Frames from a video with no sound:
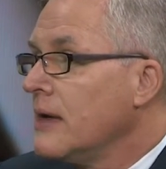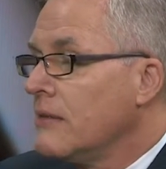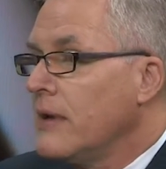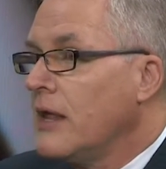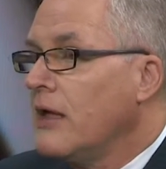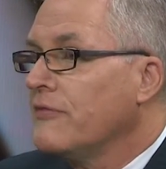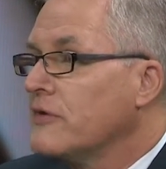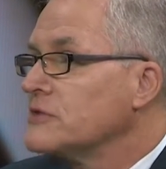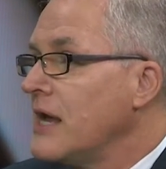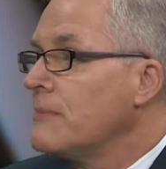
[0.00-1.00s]
The Mental Health
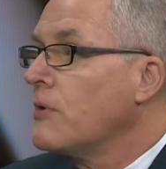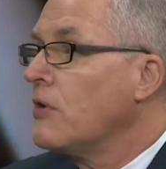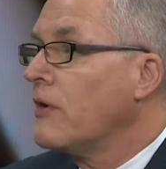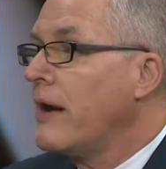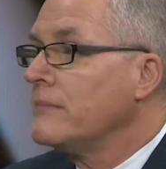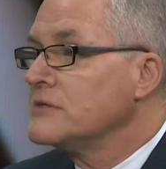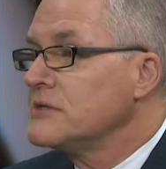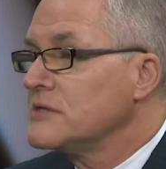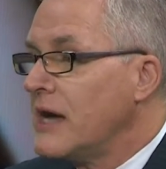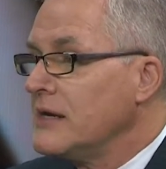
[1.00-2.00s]
First Aid program is
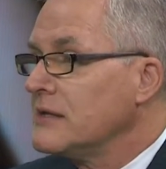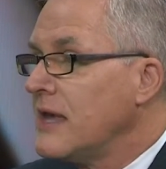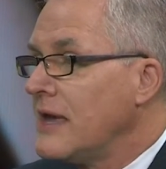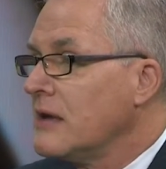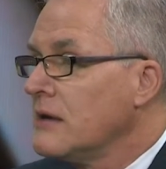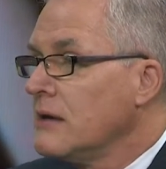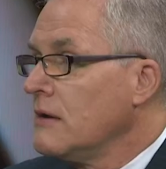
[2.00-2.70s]
designed to take